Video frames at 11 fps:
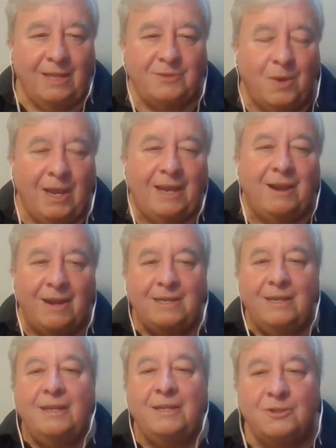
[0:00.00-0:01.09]
That's why I got
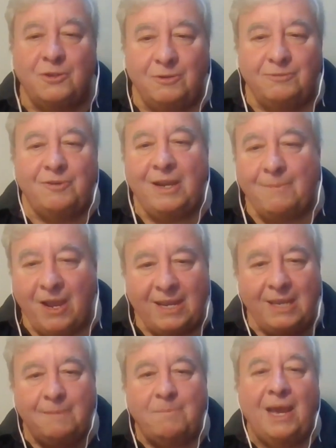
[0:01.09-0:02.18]
into internal frame
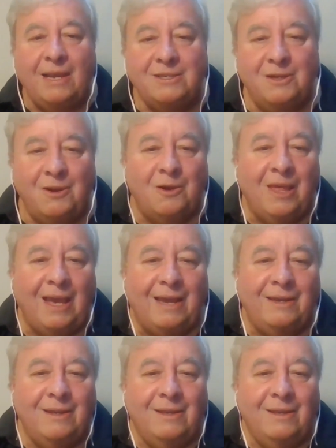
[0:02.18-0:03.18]
hiking packs and all that.